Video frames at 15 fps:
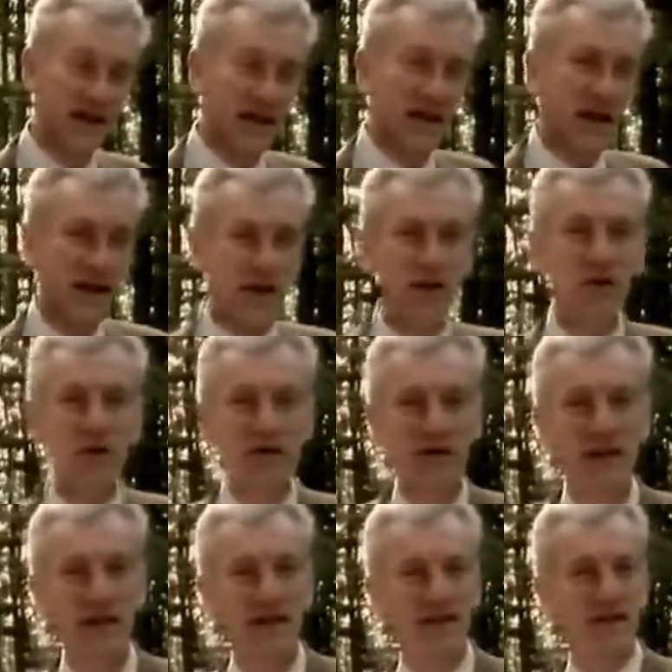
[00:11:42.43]
Kierkegaard
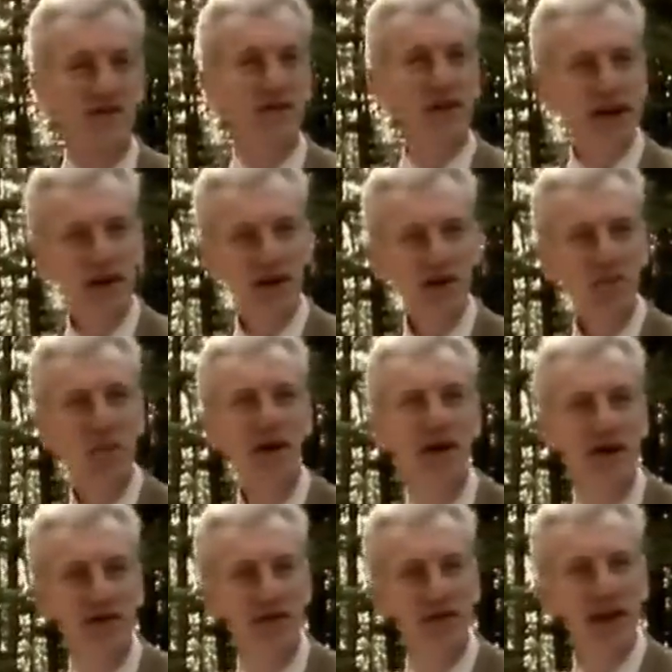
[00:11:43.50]
sees that religious
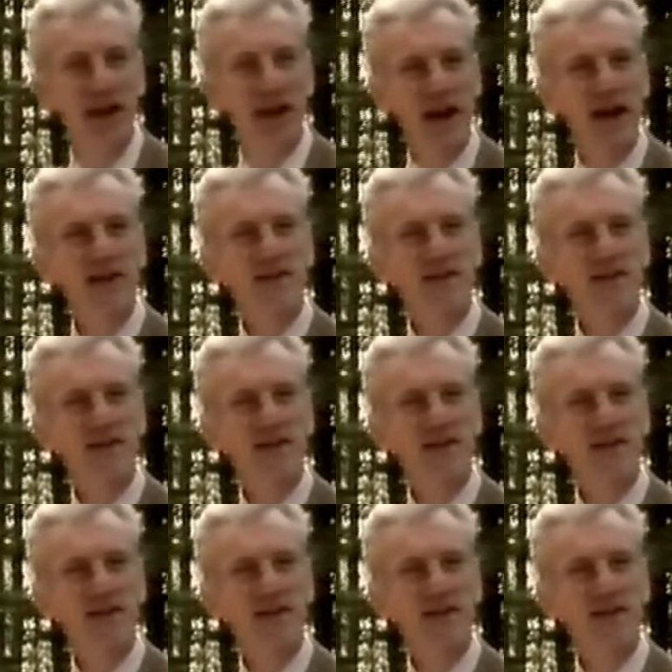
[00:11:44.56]
belief